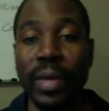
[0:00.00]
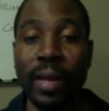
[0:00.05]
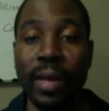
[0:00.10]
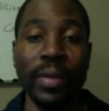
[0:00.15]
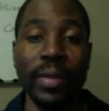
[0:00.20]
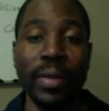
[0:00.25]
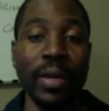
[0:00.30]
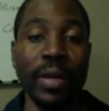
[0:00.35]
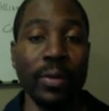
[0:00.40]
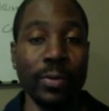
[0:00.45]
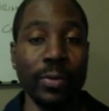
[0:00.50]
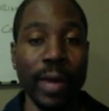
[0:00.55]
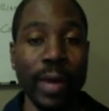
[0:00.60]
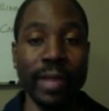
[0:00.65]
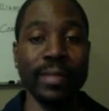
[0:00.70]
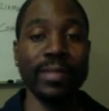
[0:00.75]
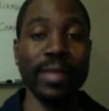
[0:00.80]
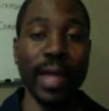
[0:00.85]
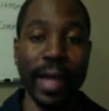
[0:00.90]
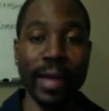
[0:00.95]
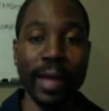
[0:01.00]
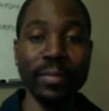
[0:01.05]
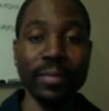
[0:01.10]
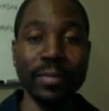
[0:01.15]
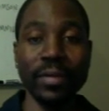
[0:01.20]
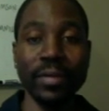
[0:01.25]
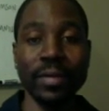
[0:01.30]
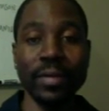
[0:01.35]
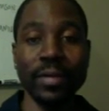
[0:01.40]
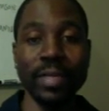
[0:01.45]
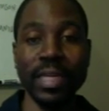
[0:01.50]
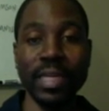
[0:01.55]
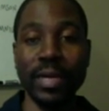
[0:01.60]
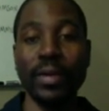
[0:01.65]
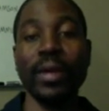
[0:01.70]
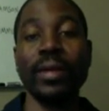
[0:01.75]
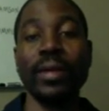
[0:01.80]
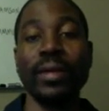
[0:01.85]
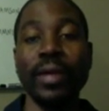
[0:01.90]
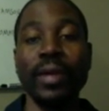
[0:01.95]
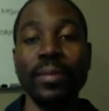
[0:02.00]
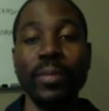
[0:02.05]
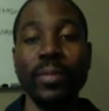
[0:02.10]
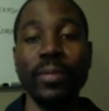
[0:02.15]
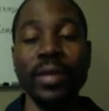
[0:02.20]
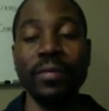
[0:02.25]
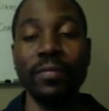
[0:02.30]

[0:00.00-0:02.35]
It may not be the right time there and then,